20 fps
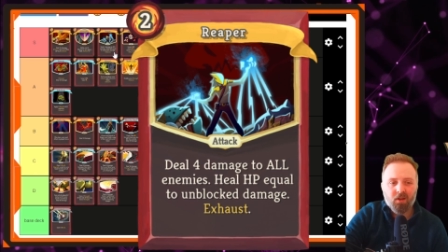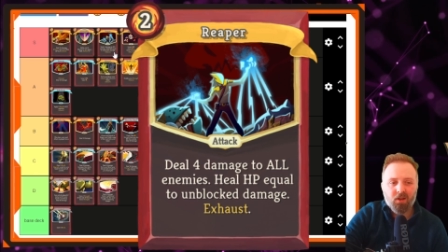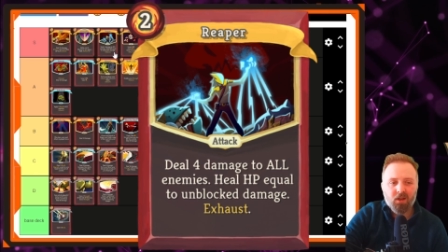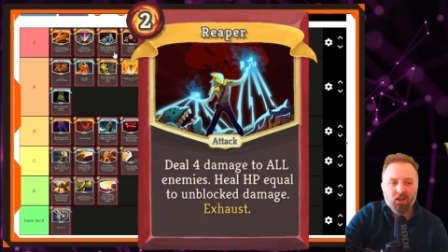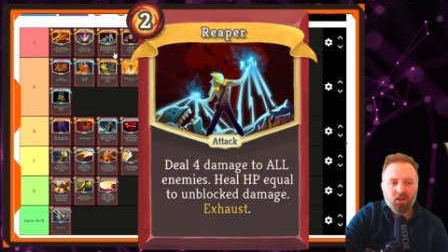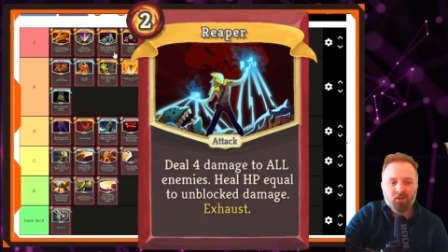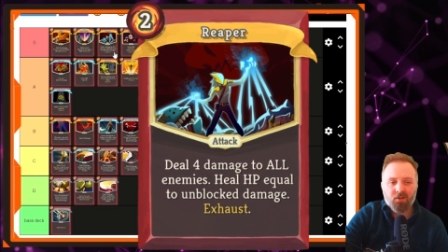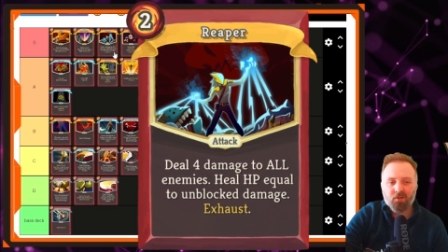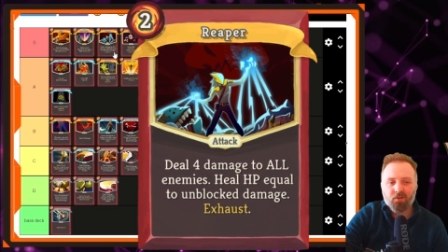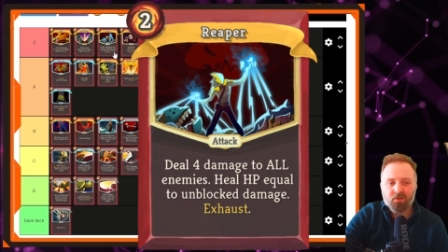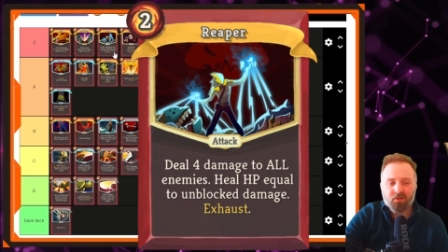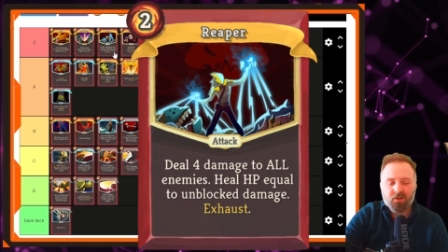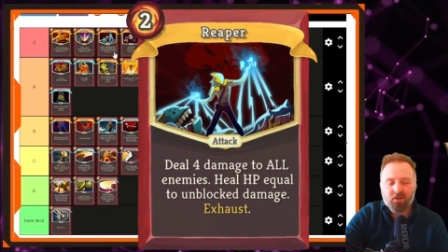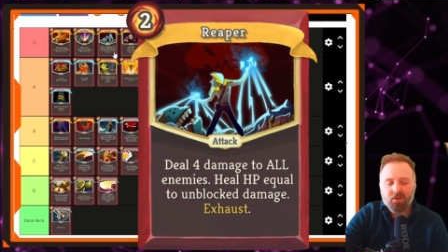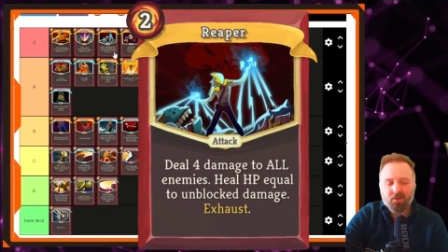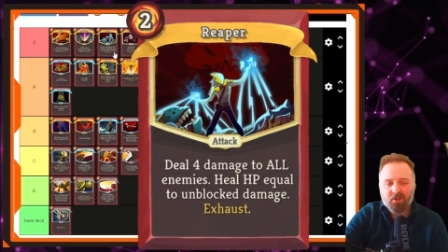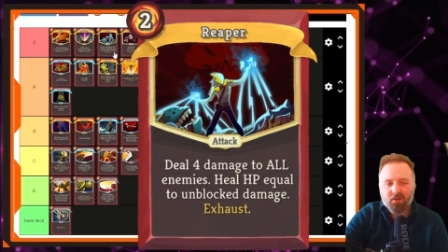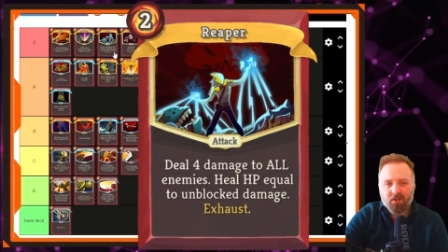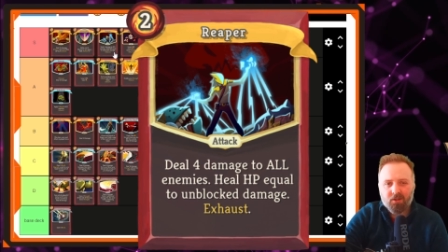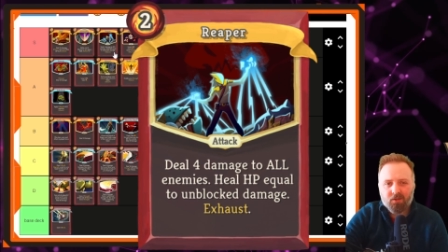exhausts
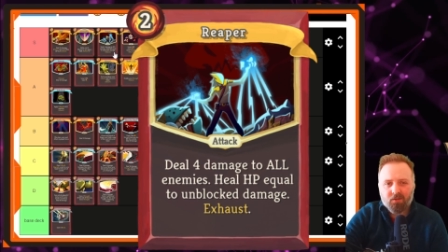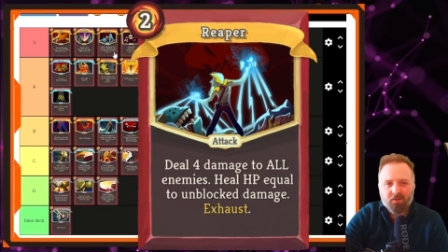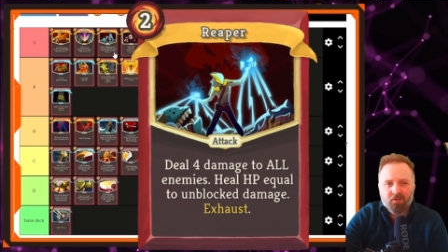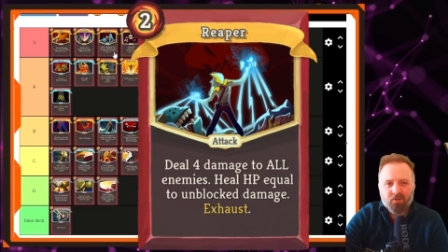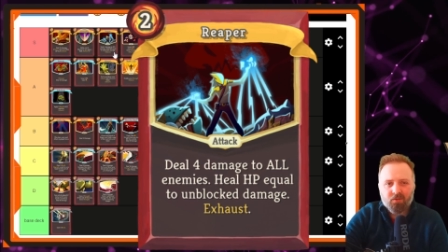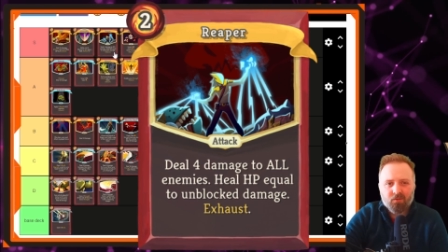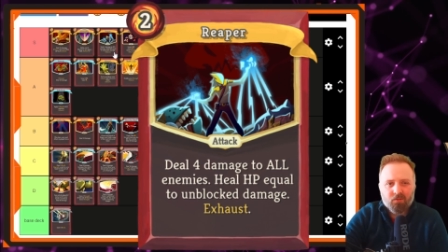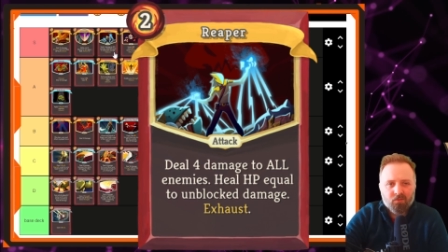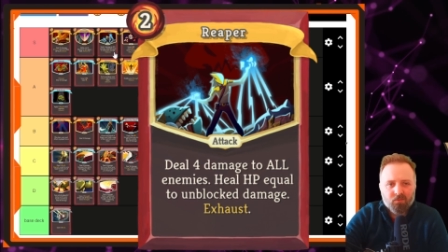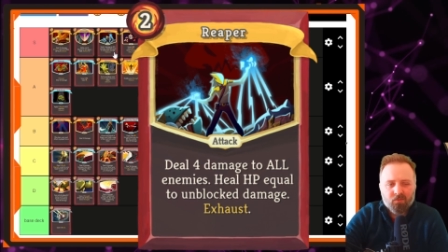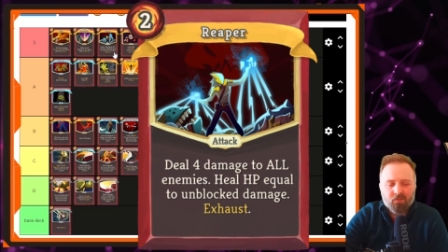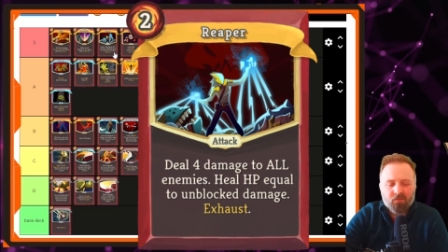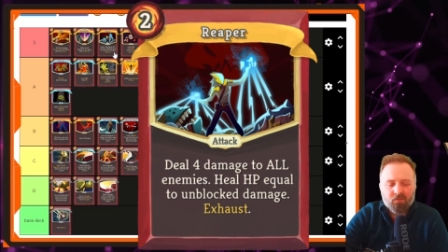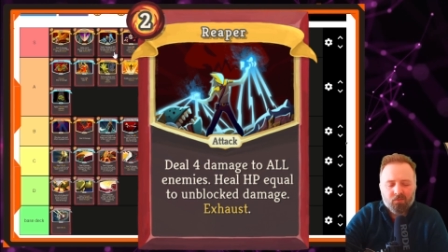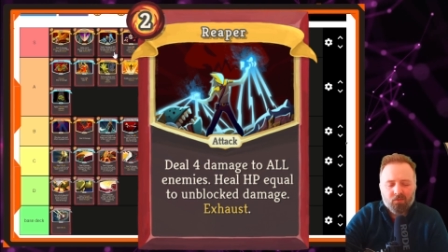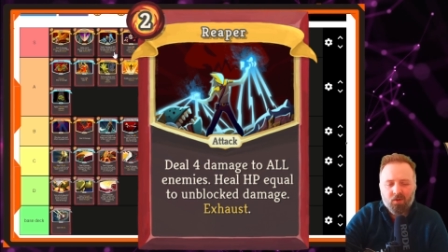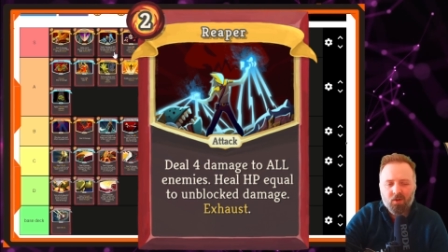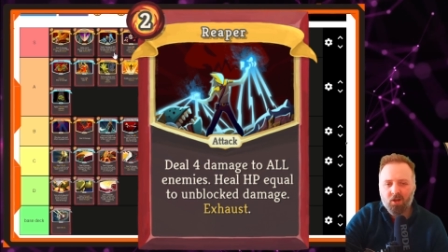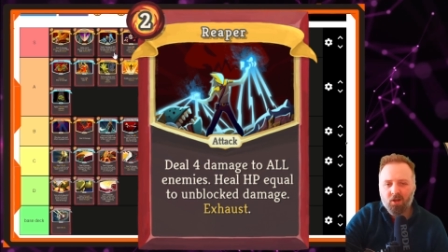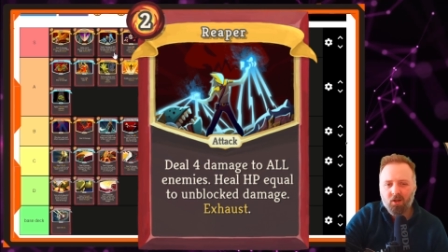itself, so
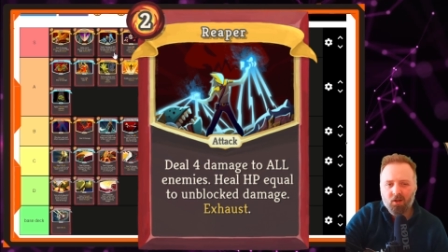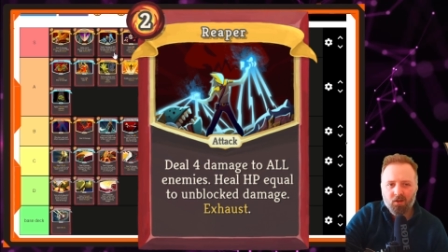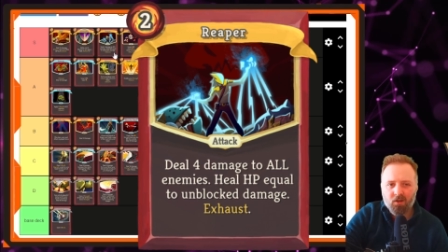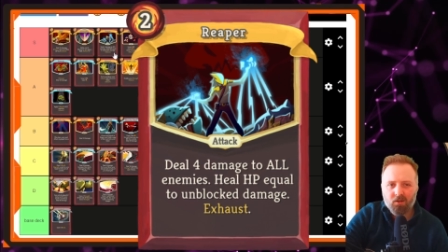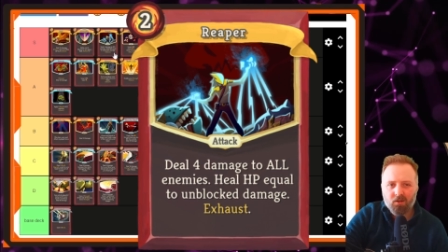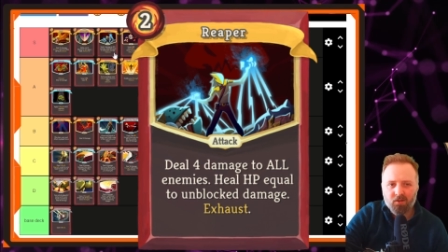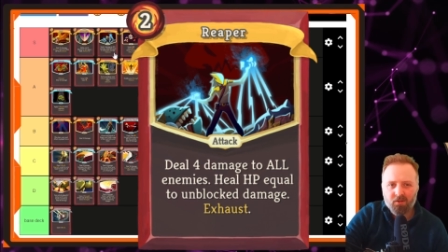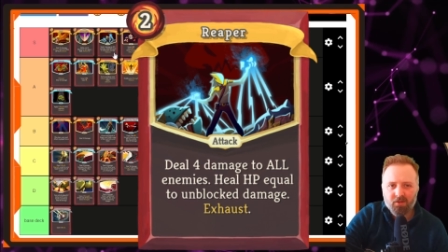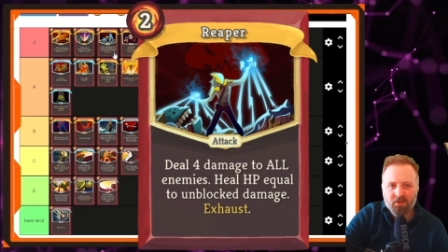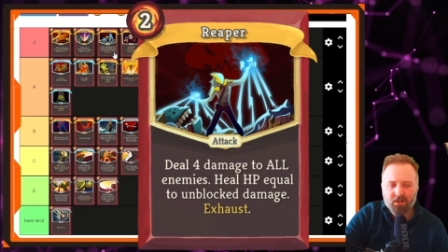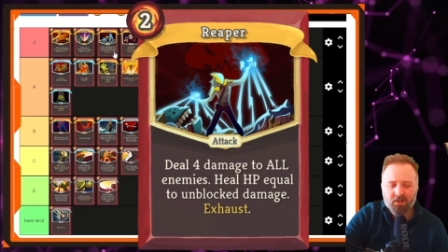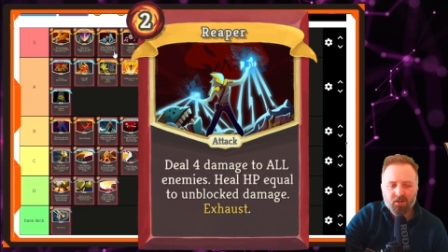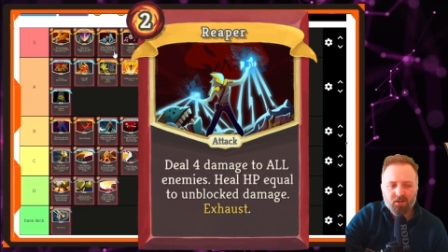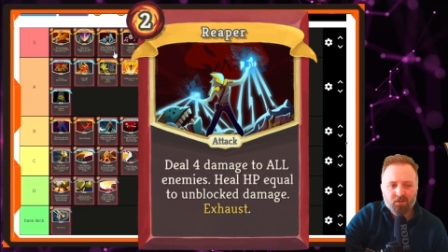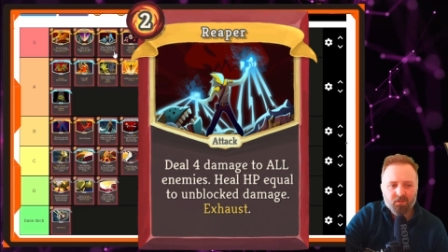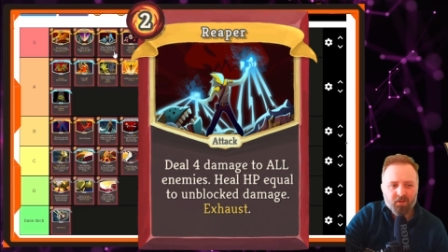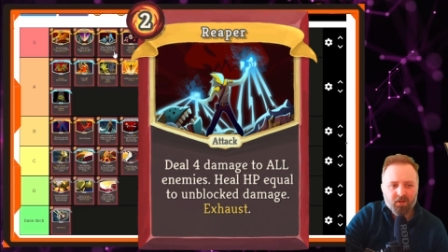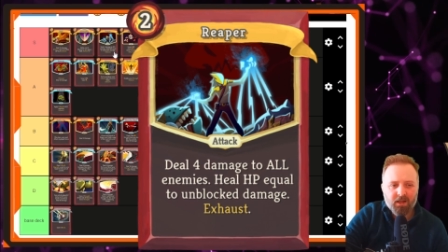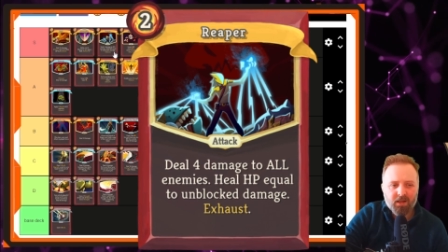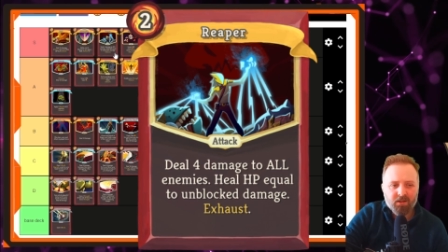set it
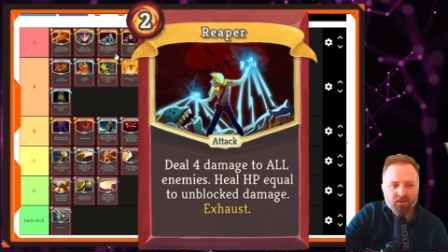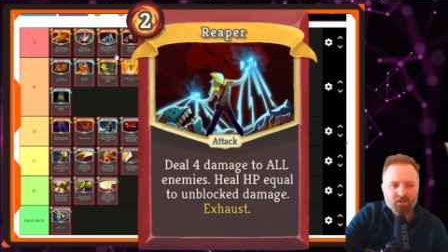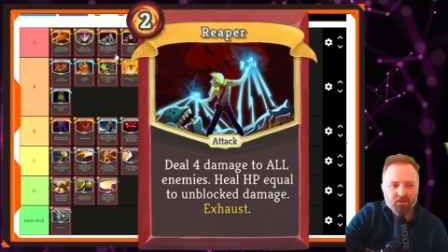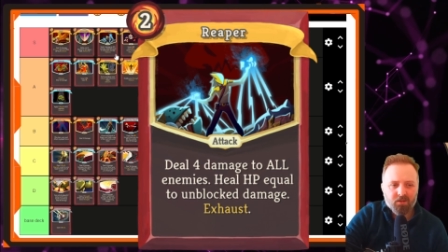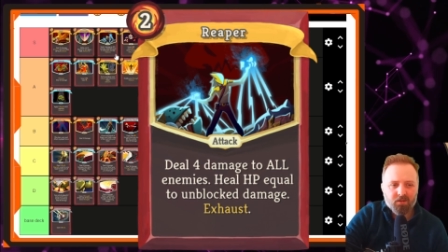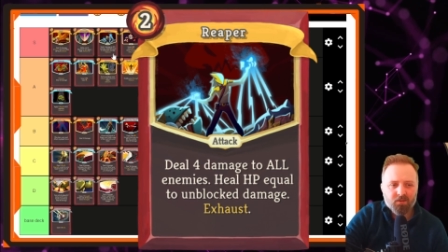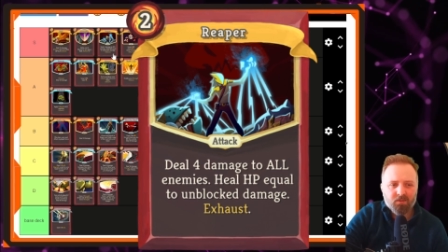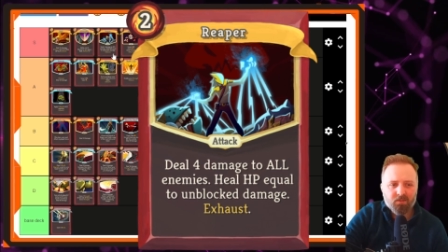and forget it.